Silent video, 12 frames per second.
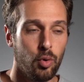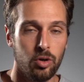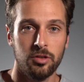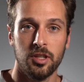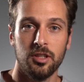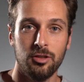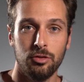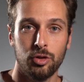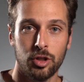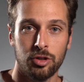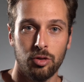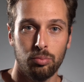important than the
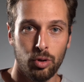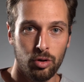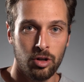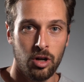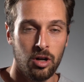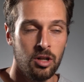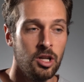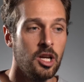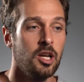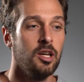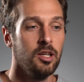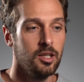nutritional
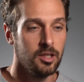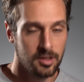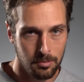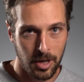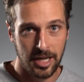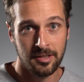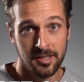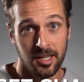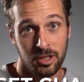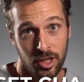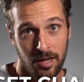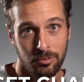protocol, is the
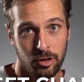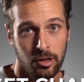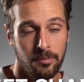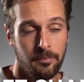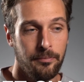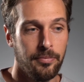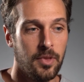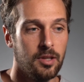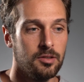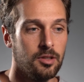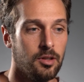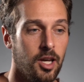mindset chapter.
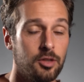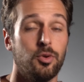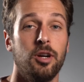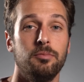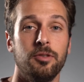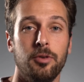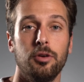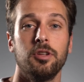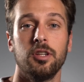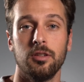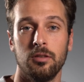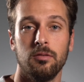So that's why I'm
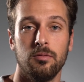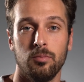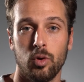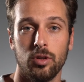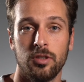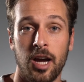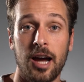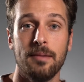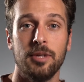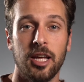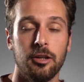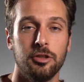devoting more
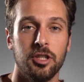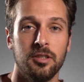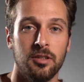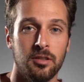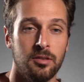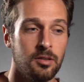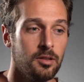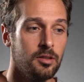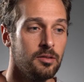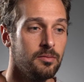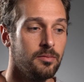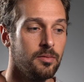time and energy to,
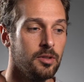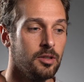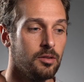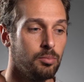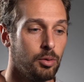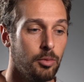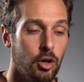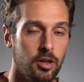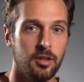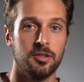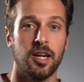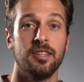to you know,
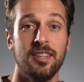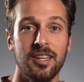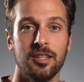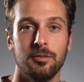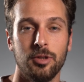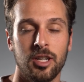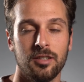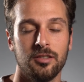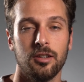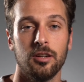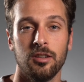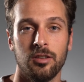promoting these ideas,
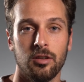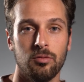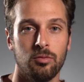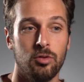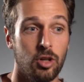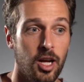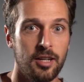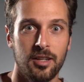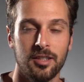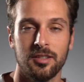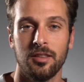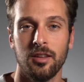because they're, they're good
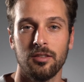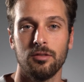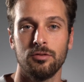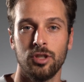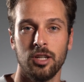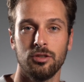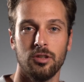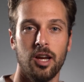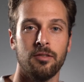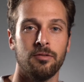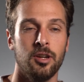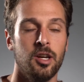ideas. I think they'll change your
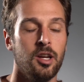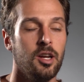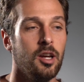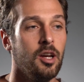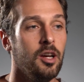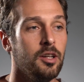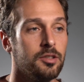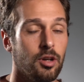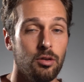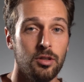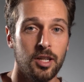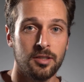life.
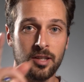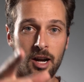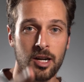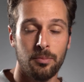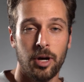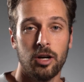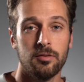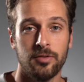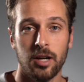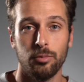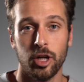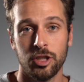So let's talk about
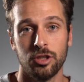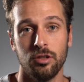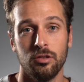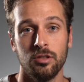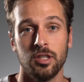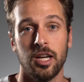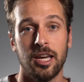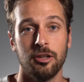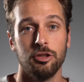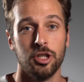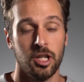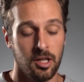vibrational
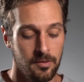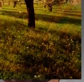energy.